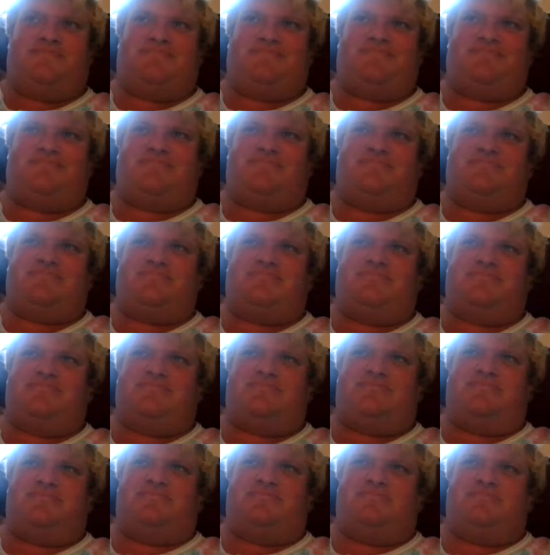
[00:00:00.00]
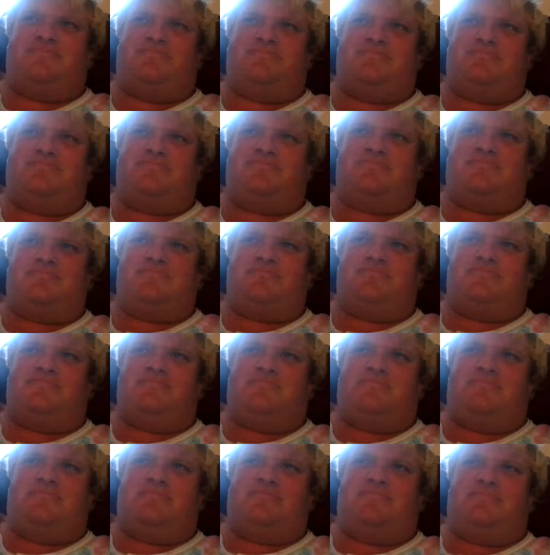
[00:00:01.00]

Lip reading: (no one is talking)